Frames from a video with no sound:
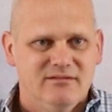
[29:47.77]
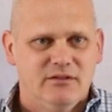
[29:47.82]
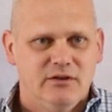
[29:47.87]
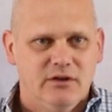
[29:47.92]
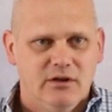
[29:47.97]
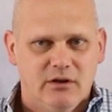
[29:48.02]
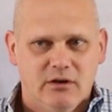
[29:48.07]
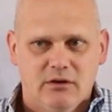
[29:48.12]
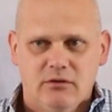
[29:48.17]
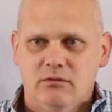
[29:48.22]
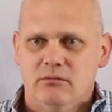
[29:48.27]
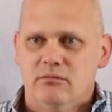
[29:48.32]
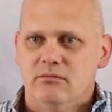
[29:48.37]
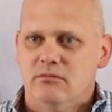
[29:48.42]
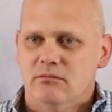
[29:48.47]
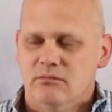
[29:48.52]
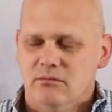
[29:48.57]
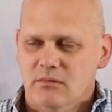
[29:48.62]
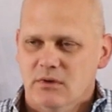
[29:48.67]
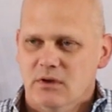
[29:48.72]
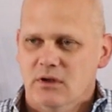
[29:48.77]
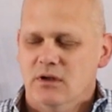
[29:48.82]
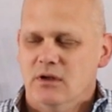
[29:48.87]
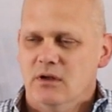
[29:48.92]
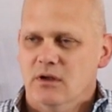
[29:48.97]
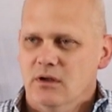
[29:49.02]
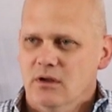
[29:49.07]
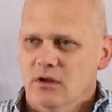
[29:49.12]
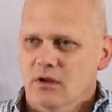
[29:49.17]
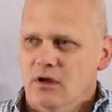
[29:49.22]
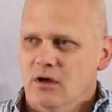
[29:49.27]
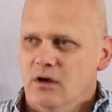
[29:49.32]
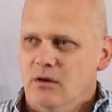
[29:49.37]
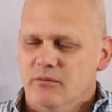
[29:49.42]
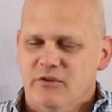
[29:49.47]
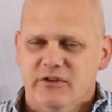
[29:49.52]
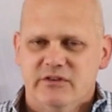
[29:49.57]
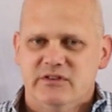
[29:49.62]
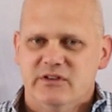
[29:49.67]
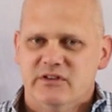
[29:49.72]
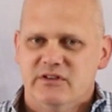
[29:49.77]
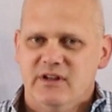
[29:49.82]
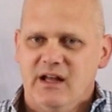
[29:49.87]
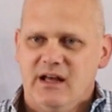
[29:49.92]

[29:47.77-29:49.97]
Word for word: You know, um, this is